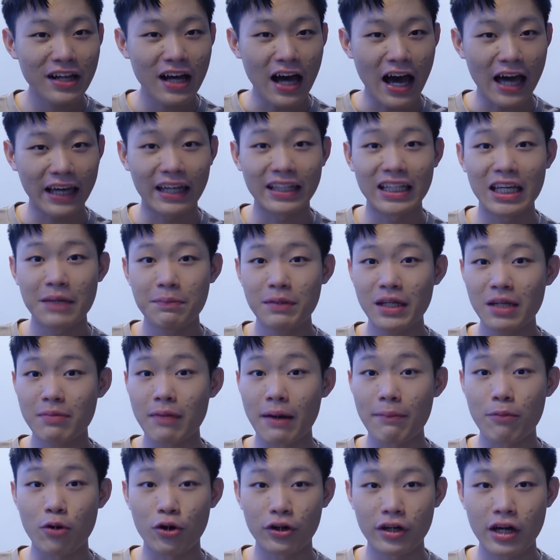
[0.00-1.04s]
I can keep it in
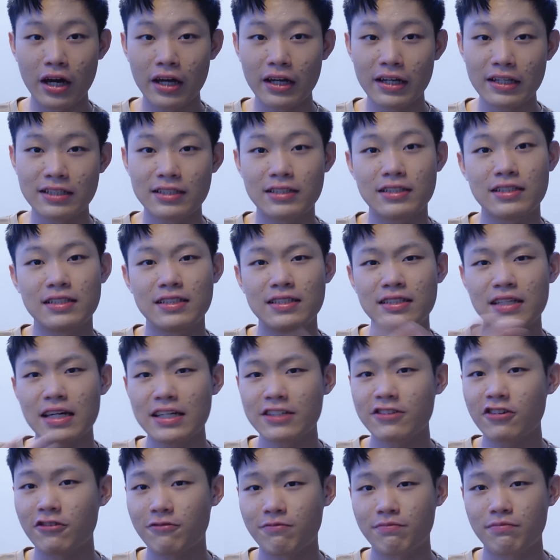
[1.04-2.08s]
my pocket. It's the
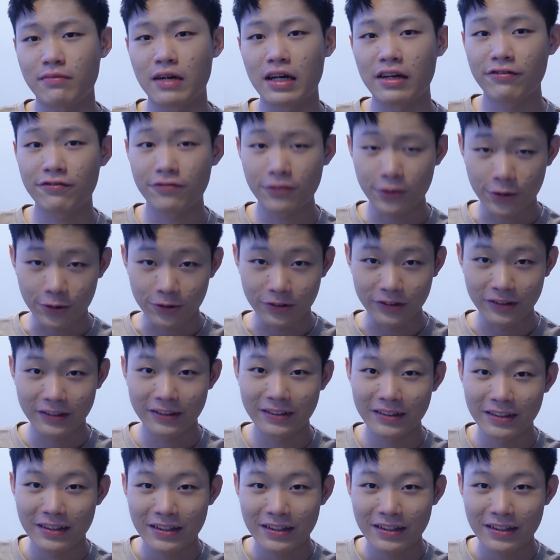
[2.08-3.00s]
size of my phone.